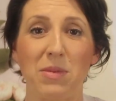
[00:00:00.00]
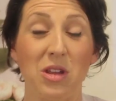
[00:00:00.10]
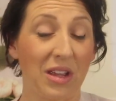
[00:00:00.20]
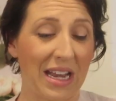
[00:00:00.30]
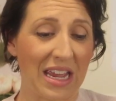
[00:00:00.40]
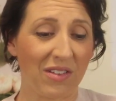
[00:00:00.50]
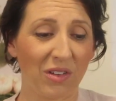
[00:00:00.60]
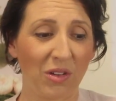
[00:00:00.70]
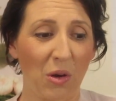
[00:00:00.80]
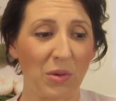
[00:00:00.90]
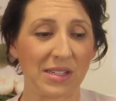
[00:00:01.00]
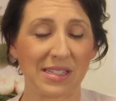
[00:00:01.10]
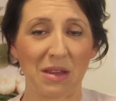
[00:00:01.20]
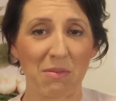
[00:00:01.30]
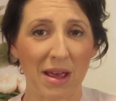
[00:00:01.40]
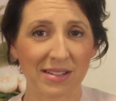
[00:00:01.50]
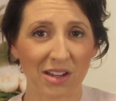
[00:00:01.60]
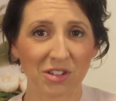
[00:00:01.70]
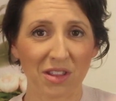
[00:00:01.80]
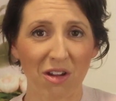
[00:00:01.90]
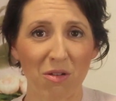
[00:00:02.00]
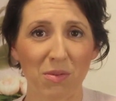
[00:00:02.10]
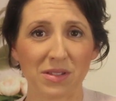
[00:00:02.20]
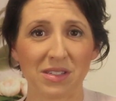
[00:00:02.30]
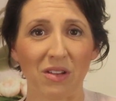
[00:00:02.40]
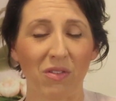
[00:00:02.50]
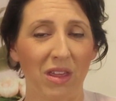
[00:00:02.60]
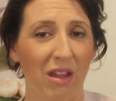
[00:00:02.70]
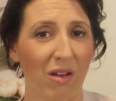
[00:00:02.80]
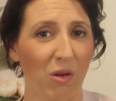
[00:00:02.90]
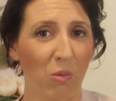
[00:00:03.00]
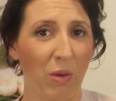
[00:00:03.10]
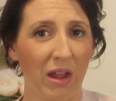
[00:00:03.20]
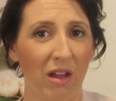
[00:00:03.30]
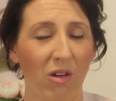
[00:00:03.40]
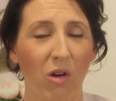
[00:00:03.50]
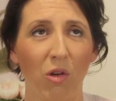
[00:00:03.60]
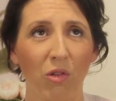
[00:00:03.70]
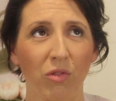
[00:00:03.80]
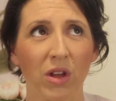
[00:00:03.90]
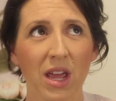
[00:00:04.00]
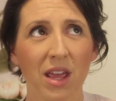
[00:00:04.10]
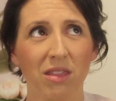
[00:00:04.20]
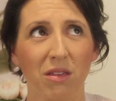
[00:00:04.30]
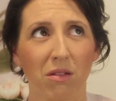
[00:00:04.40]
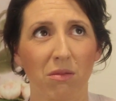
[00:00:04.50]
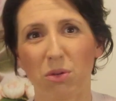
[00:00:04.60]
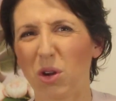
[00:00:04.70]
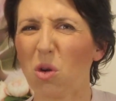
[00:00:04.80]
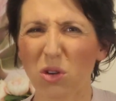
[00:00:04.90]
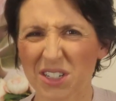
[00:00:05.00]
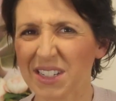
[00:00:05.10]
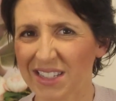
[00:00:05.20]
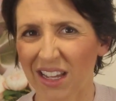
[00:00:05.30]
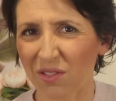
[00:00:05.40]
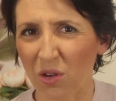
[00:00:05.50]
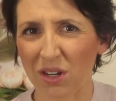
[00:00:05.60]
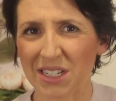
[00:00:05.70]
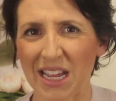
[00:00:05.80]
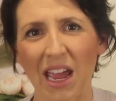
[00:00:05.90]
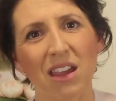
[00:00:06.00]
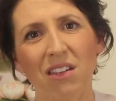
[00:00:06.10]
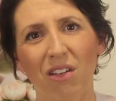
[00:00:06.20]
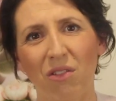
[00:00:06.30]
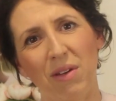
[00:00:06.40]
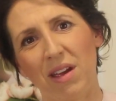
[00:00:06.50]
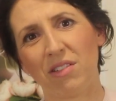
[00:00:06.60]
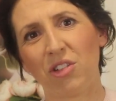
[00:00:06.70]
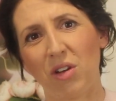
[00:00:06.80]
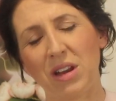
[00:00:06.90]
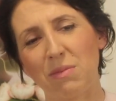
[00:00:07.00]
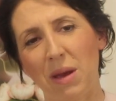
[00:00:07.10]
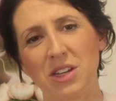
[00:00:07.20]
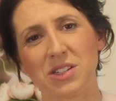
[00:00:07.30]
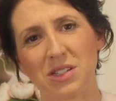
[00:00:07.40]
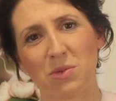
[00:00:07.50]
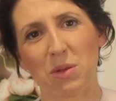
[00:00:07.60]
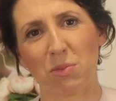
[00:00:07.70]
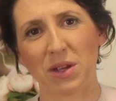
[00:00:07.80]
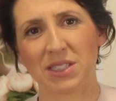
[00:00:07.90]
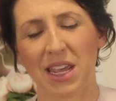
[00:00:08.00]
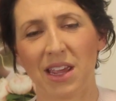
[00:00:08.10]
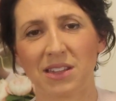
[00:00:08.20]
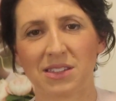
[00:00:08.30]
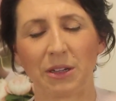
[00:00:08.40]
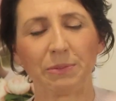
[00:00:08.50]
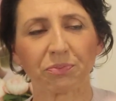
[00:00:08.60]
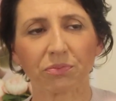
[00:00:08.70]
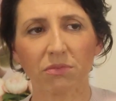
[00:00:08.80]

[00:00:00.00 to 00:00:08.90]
You can even go and see a massage therapist if they're aware of the precautions they've got to take around treating patients with breast cancer,